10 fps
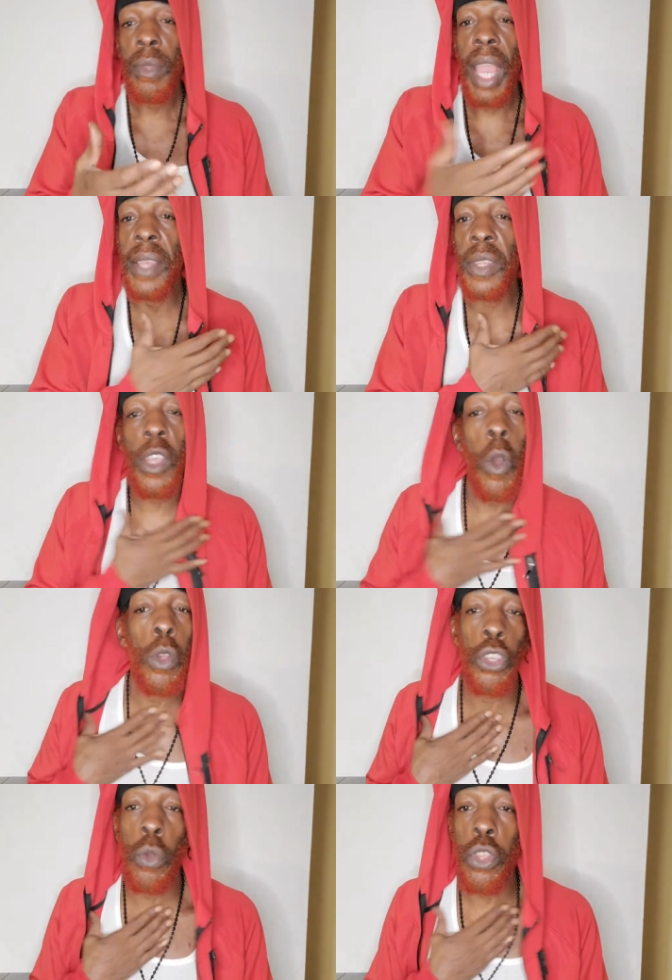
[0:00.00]
is
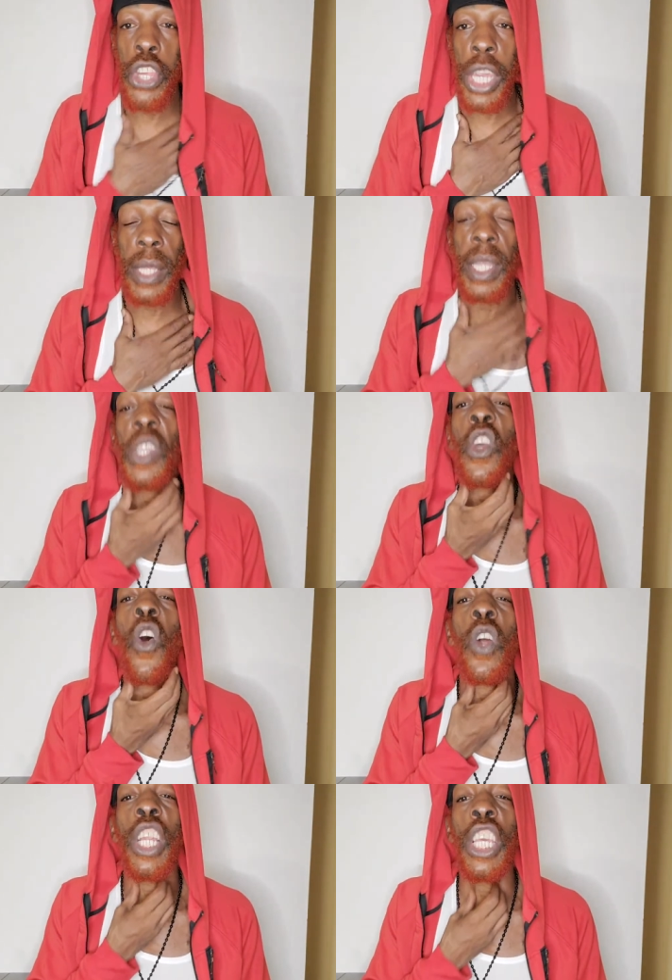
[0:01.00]
on your chest, it's
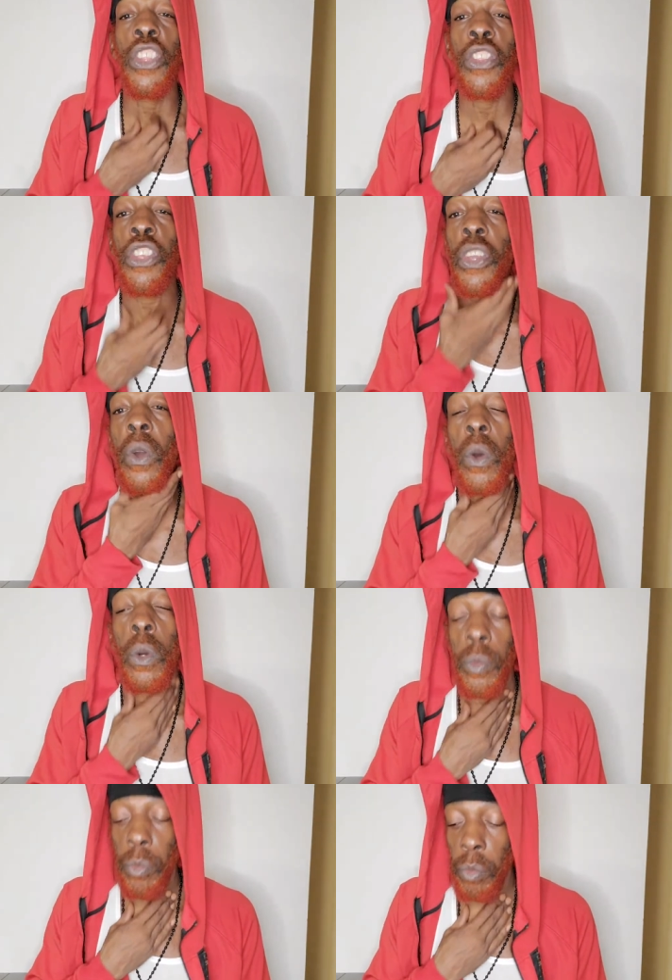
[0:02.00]
all into your
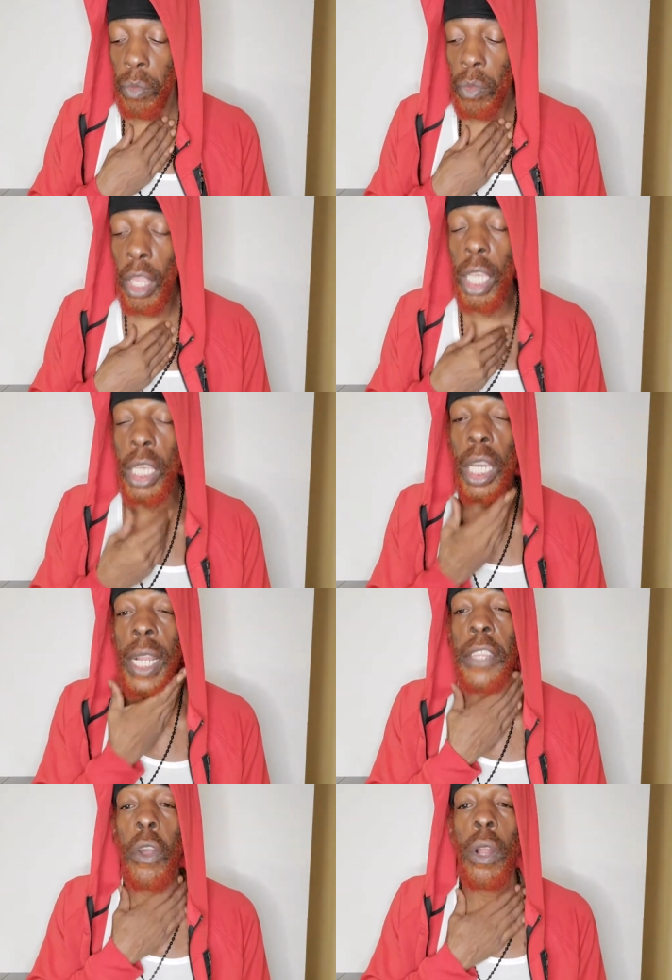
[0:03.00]

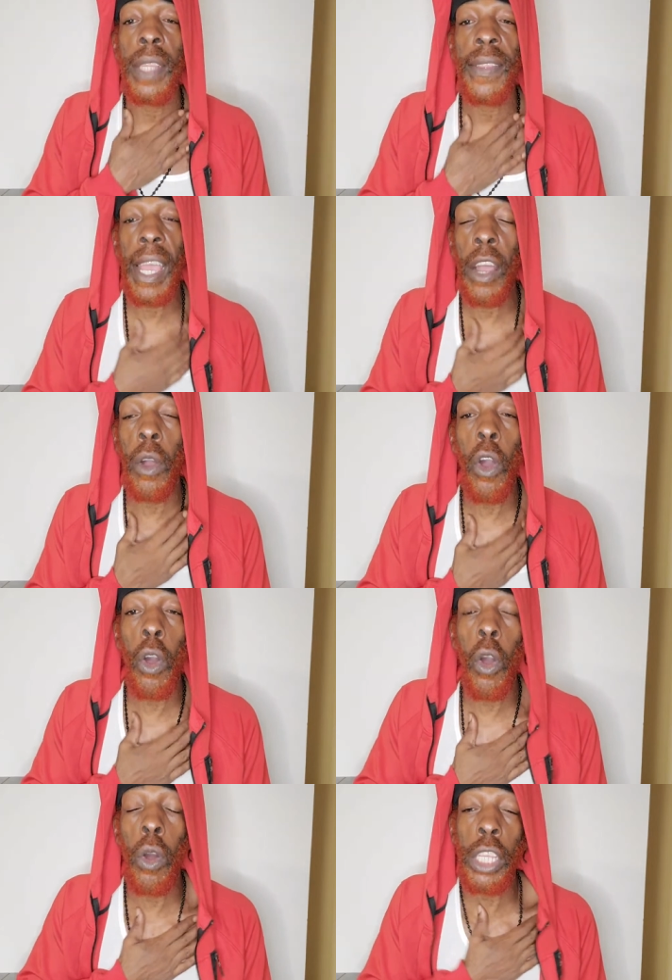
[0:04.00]
gullet,
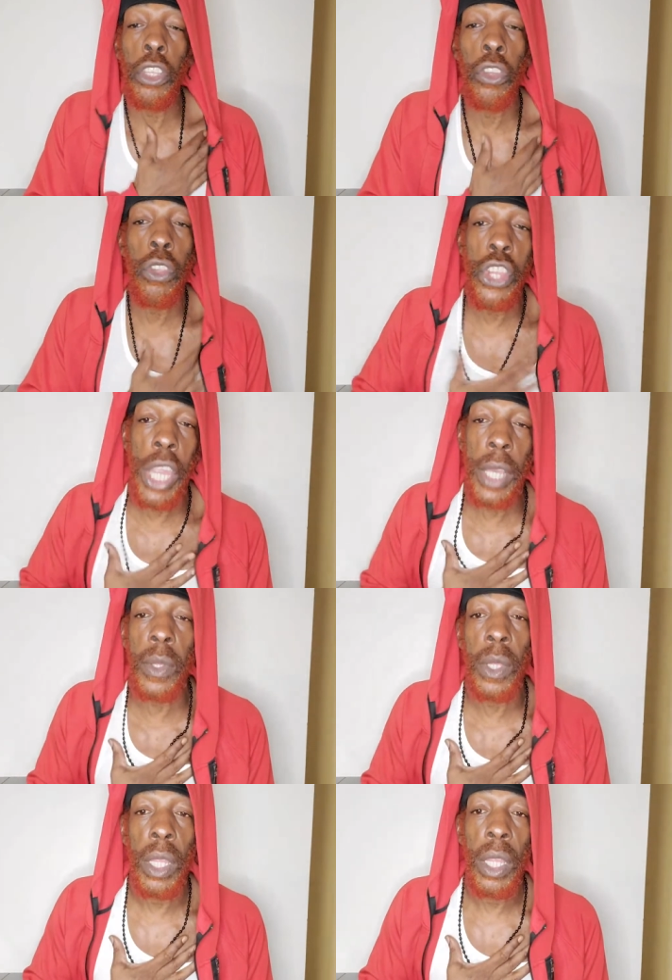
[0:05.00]
all in your
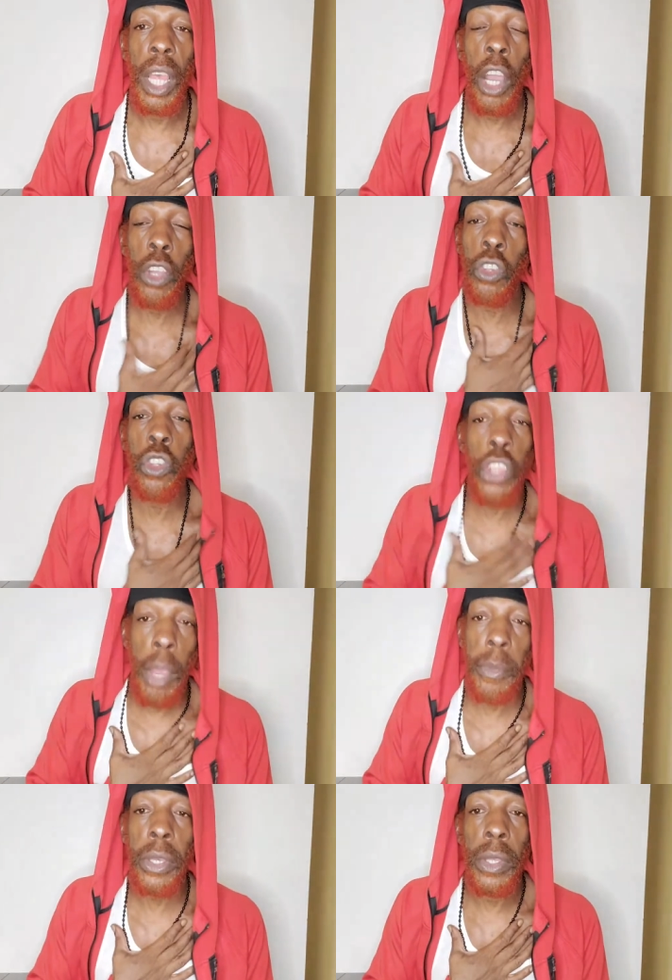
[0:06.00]
chest, on your
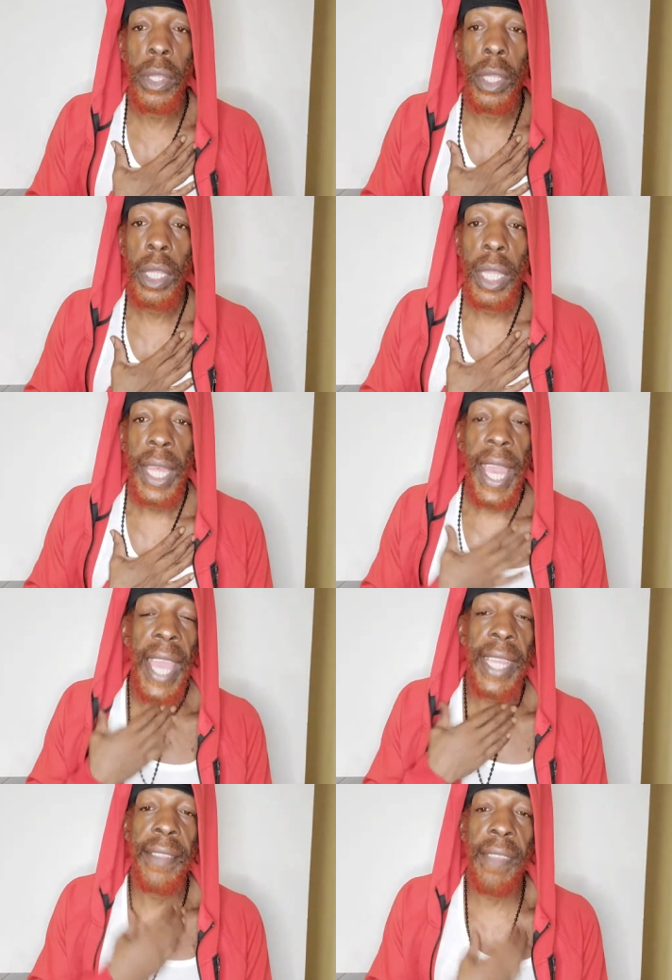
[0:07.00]
stomach.
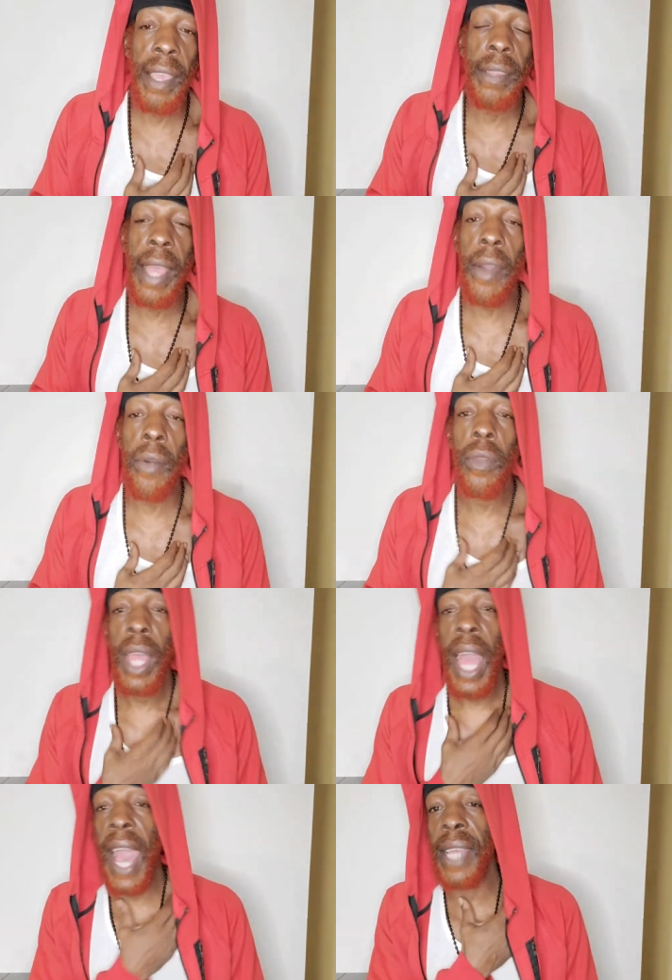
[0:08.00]
And then now,
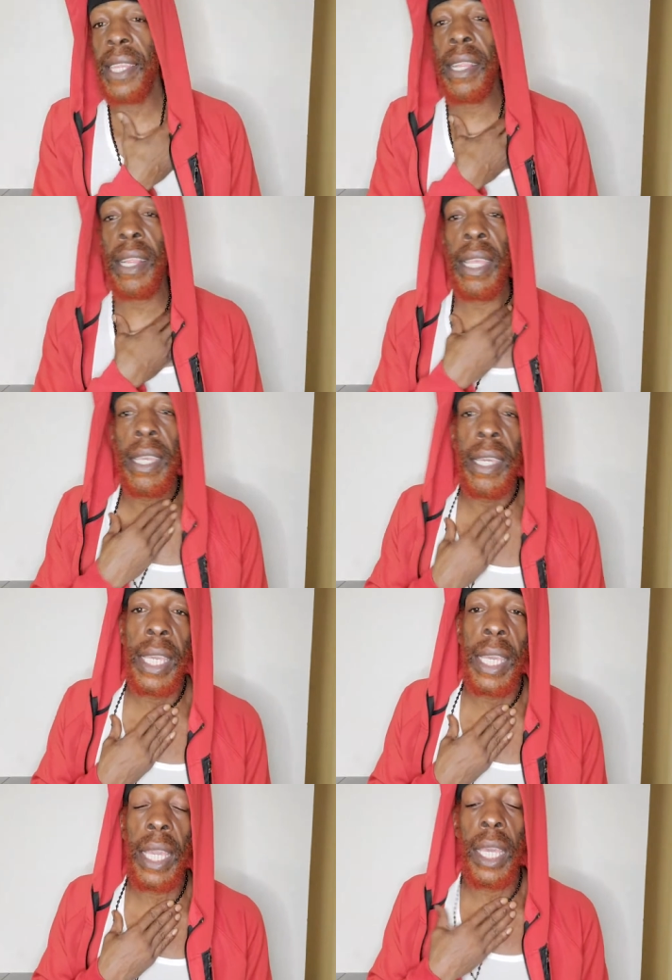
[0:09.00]
as it linger
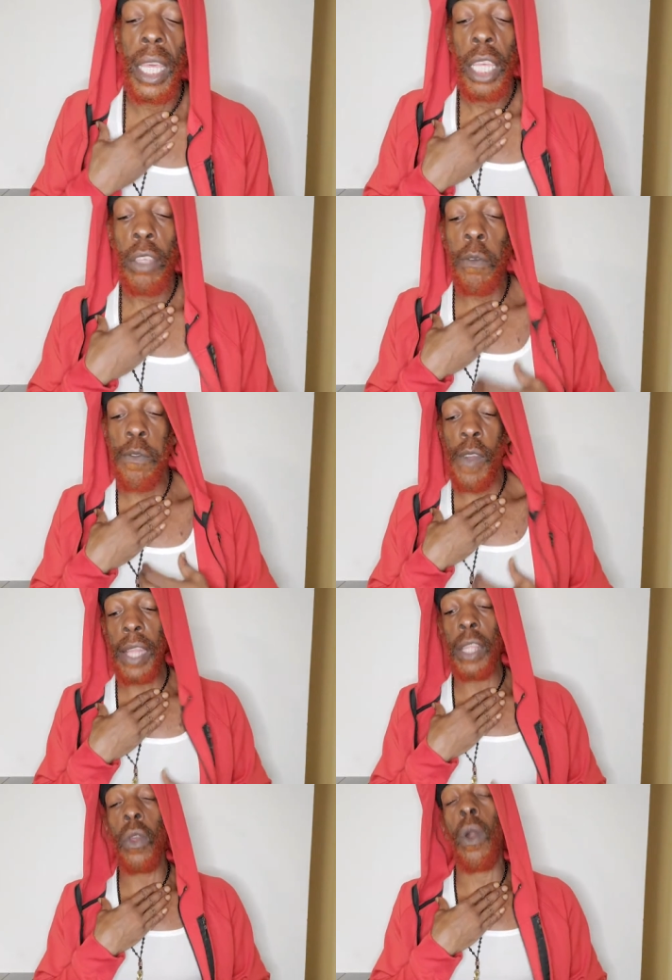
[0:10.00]
here, you find
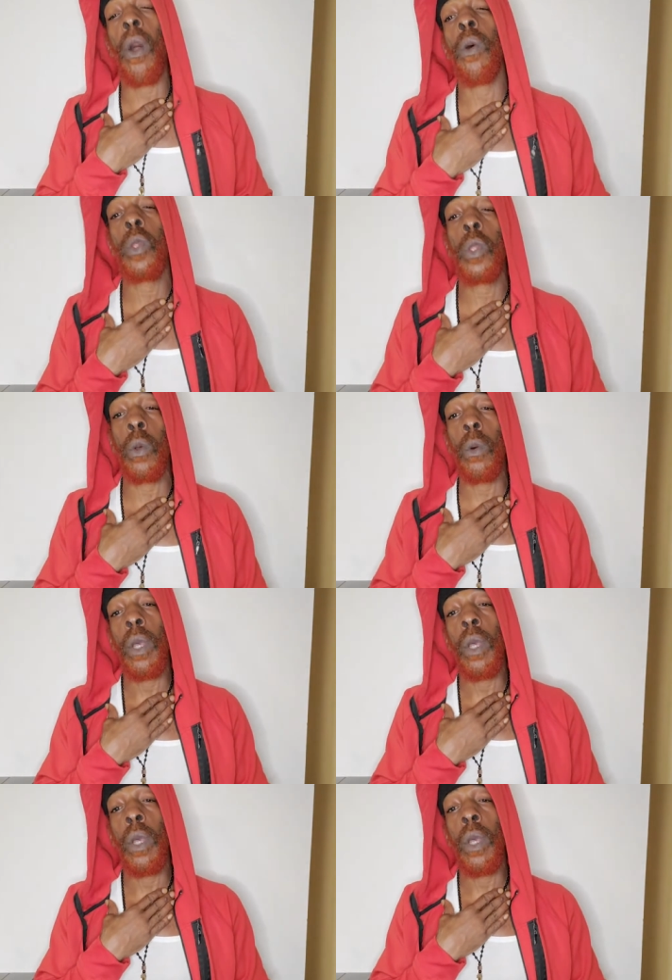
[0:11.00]
it also